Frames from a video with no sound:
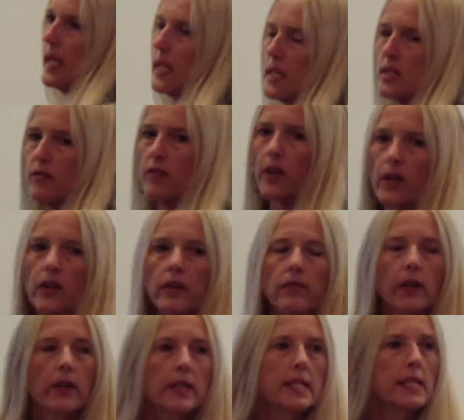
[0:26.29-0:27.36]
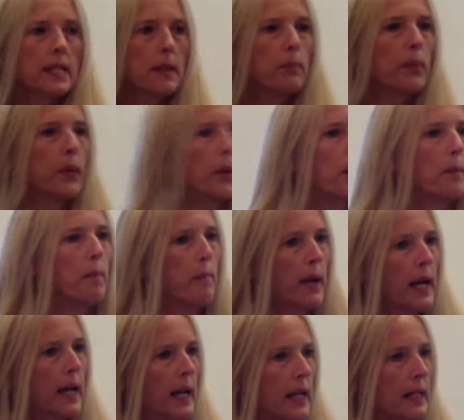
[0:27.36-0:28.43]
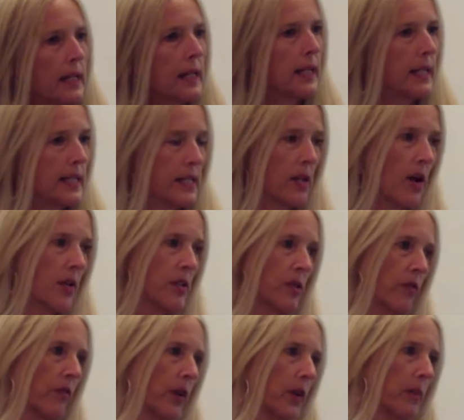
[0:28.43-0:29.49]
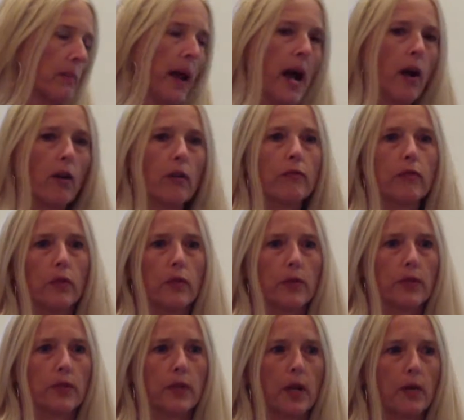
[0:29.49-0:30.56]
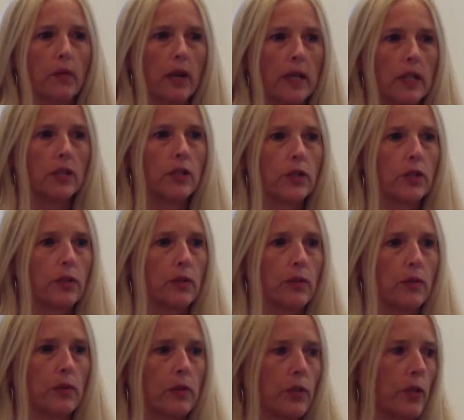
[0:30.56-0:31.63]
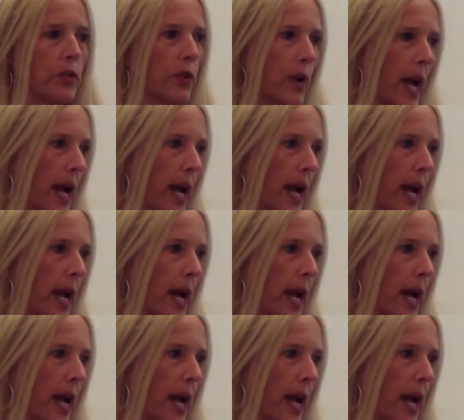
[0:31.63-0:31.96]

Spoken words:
It is very, very simple, but it is also very powerful when you get ready to do your